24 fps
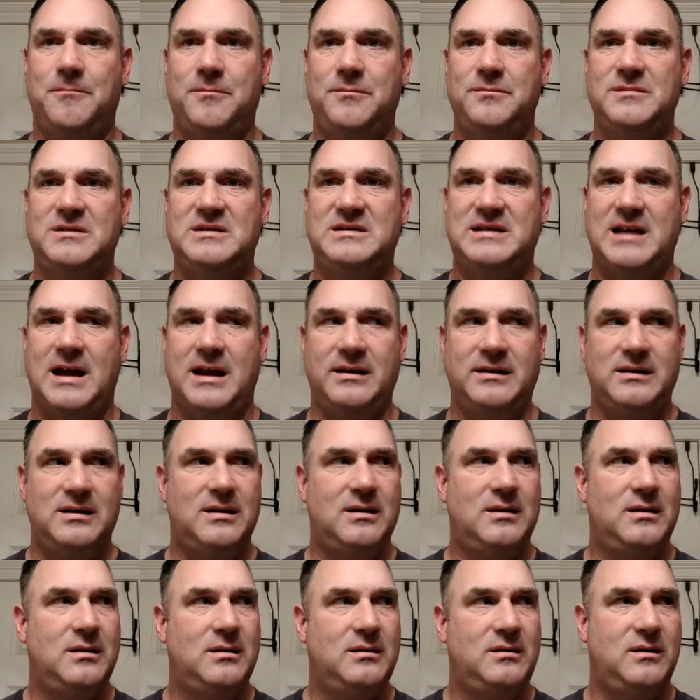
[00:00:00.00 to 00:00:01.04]
scent
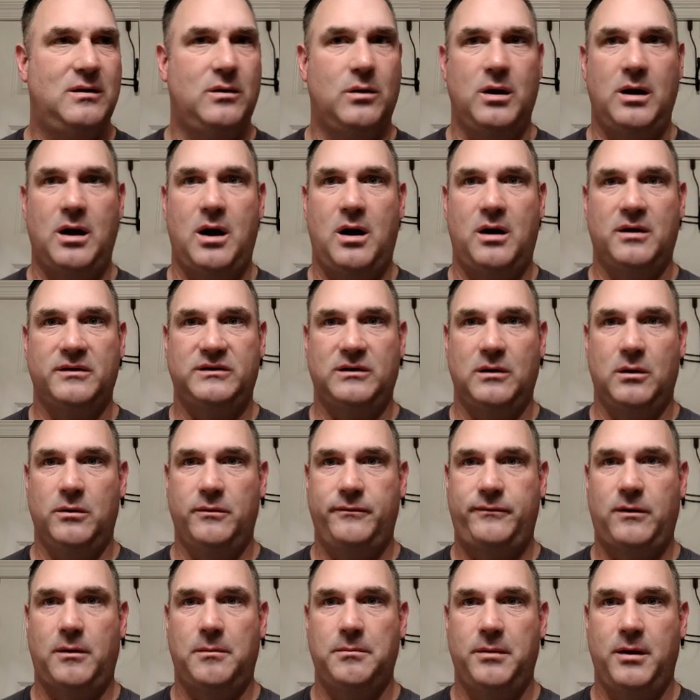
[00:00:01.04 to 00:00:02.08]
to it also
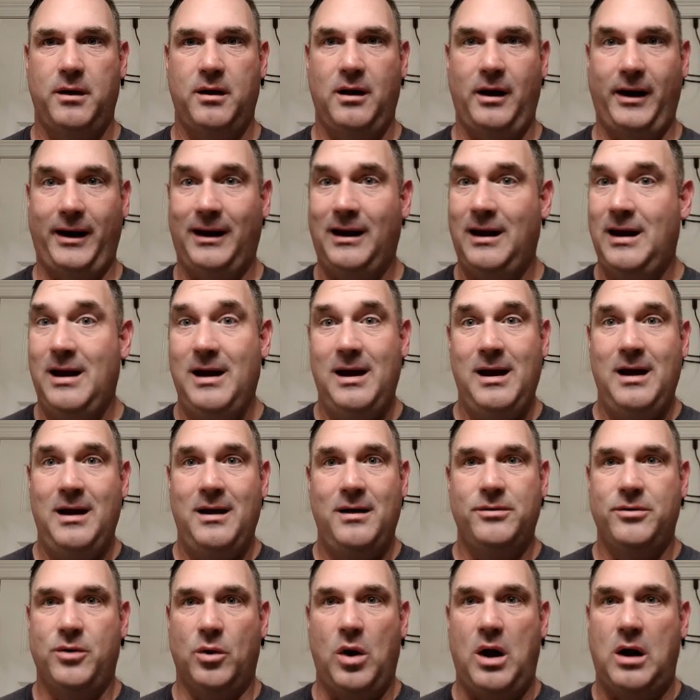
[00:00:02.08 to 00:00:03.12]
from the like
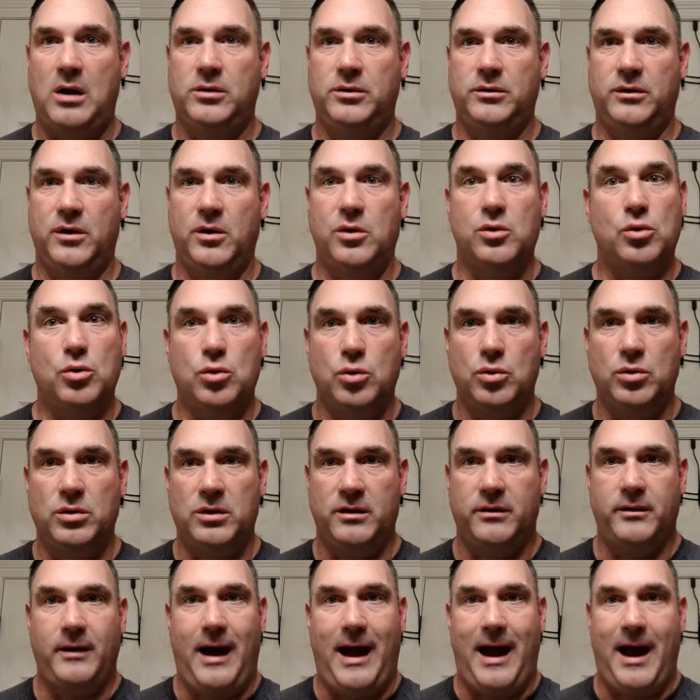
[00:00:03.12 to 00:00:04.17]
the oud
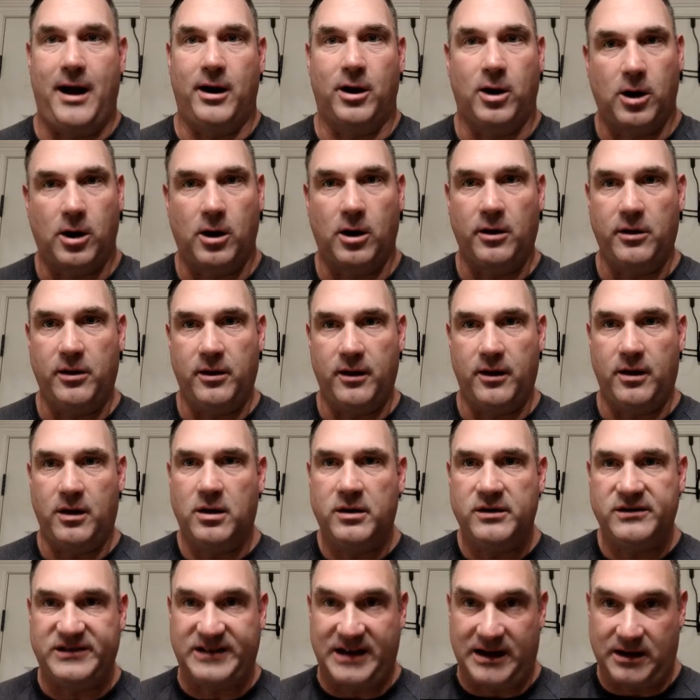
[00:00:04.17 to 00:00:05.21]
and the agar and the
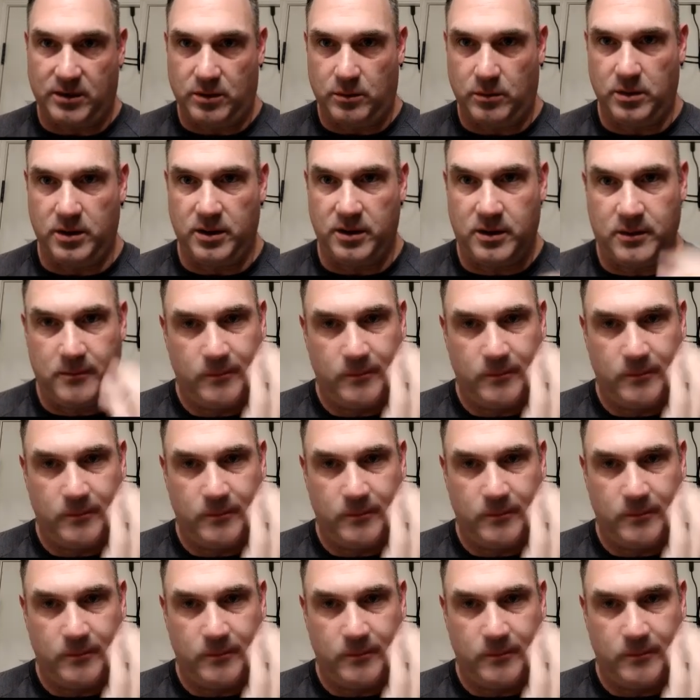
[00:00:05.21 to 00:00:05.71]
sandalwood.